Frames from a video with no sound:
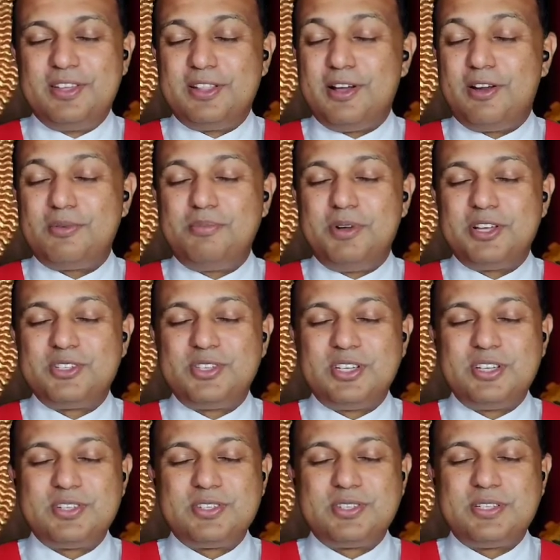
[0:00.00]
Without
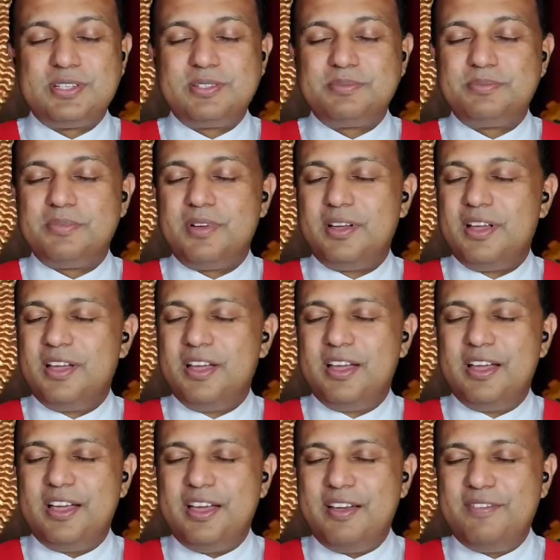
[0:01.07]
blessings,
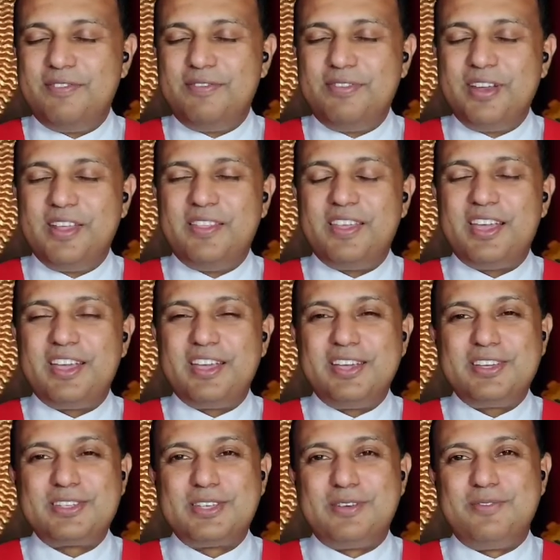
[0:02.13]
everything
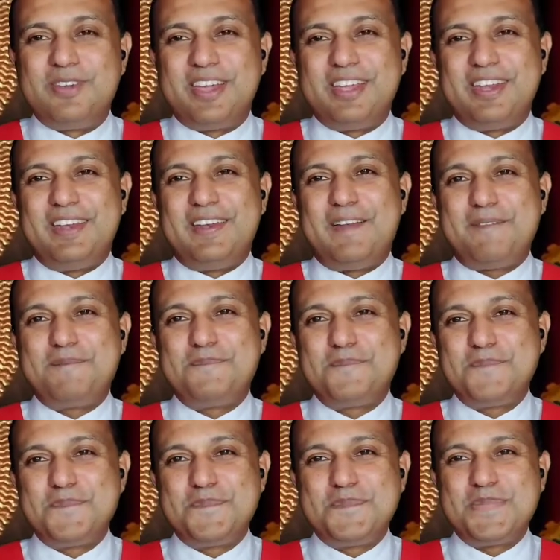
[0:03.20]
is in vain.
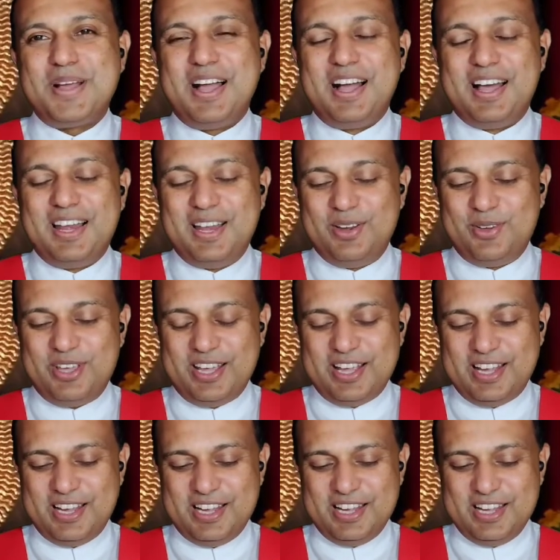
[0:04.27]

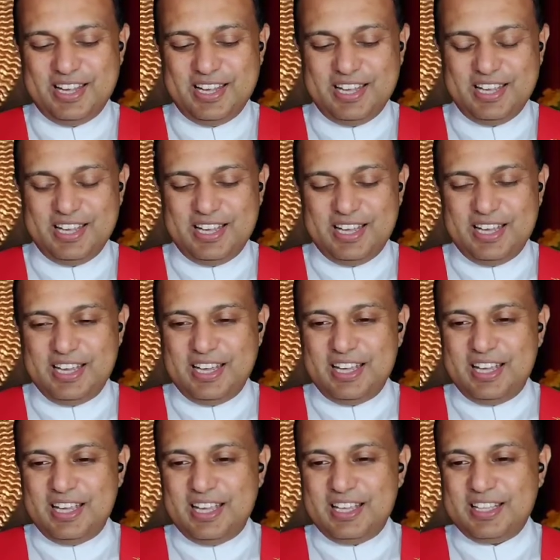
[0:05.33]
Hallelujah.
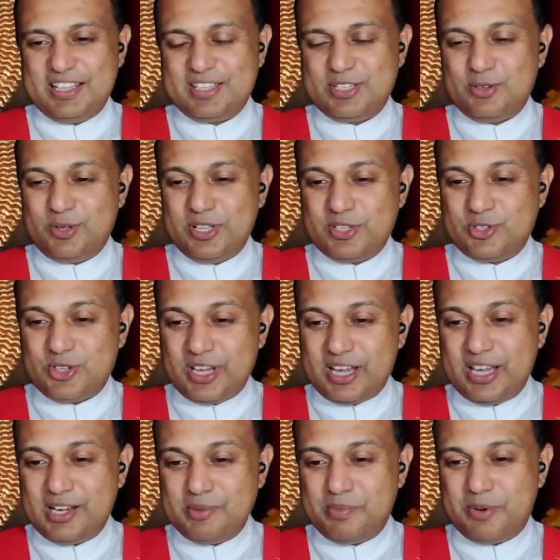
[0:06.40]
So the
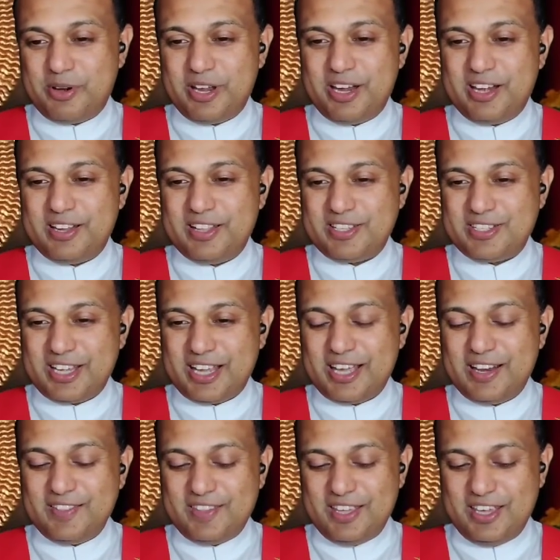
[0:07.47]
second prayer, the
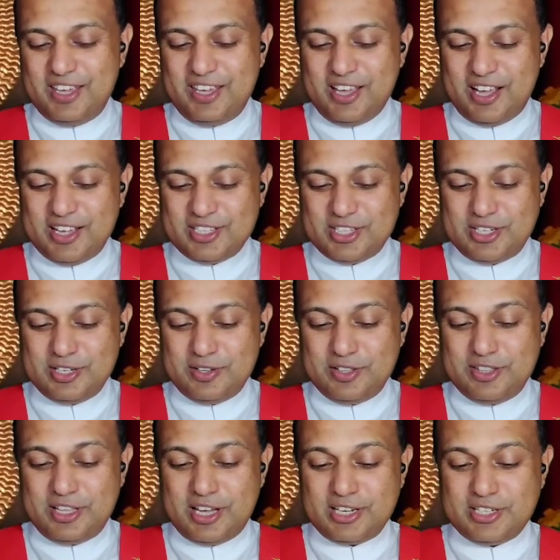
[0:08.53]
second thing he asked
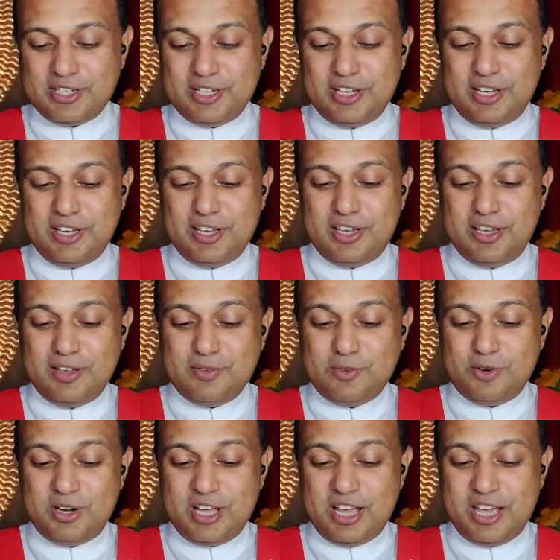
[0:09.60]
that he
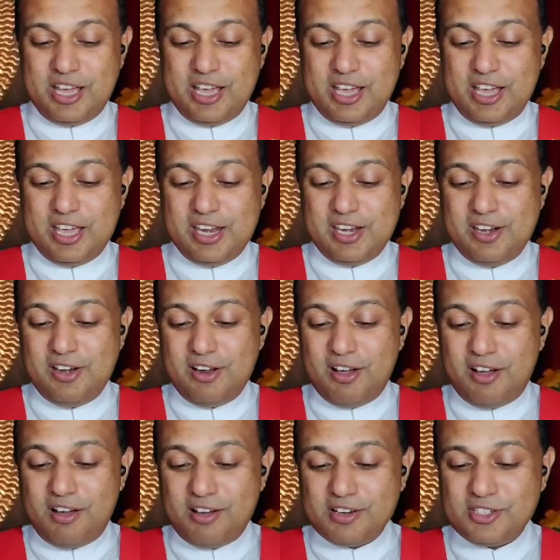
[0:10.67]
would
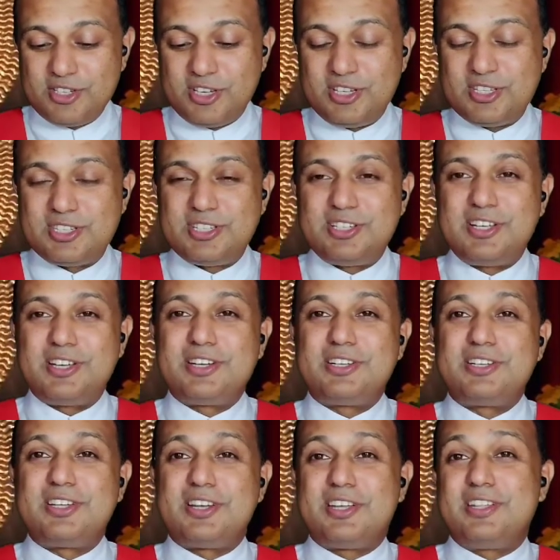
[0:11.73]
enlarge his
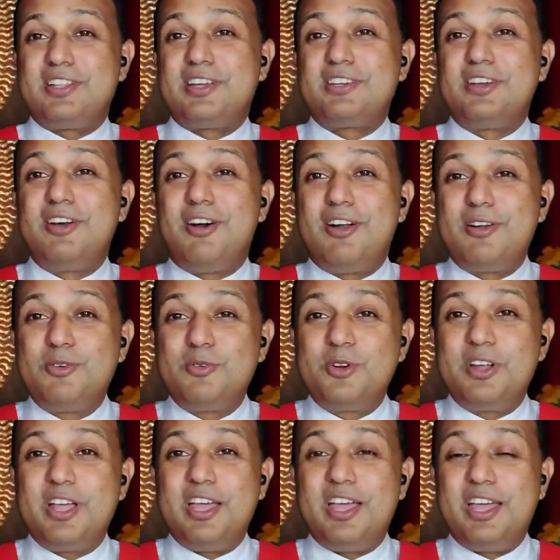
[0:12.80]
territory, that God
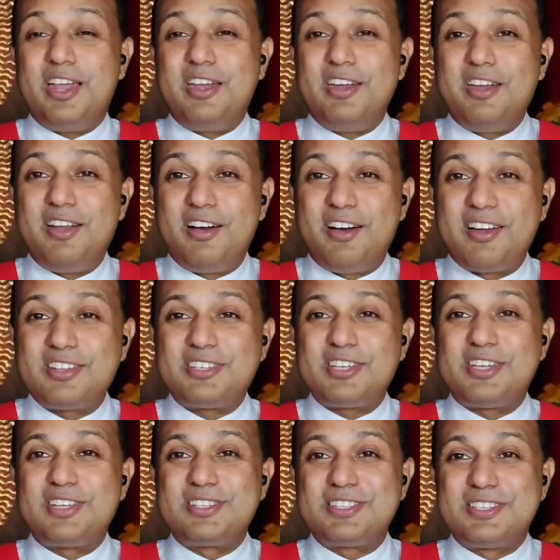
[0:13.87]
would enlarge
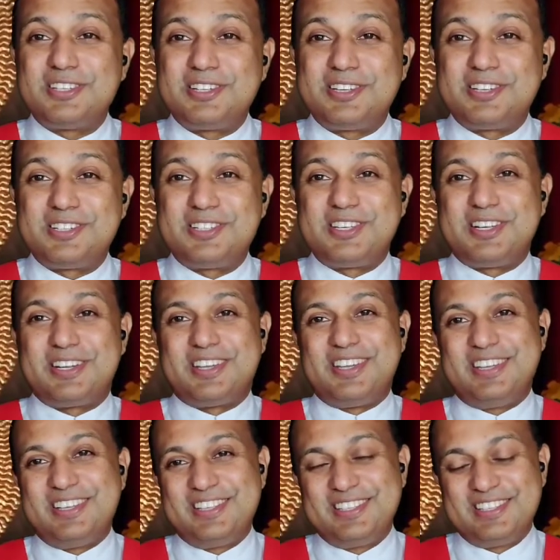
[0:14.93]
his
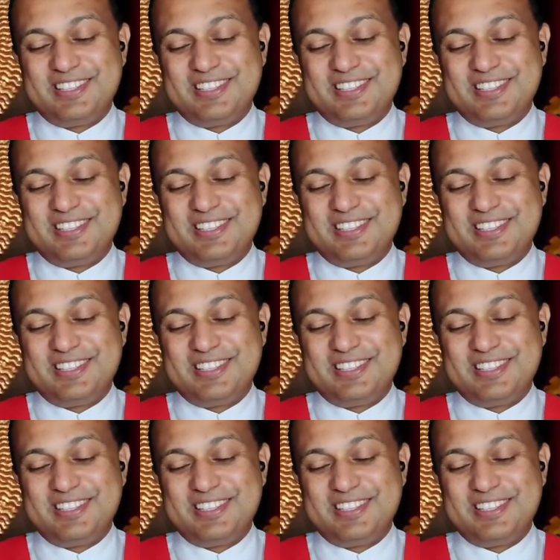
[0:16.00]
territory.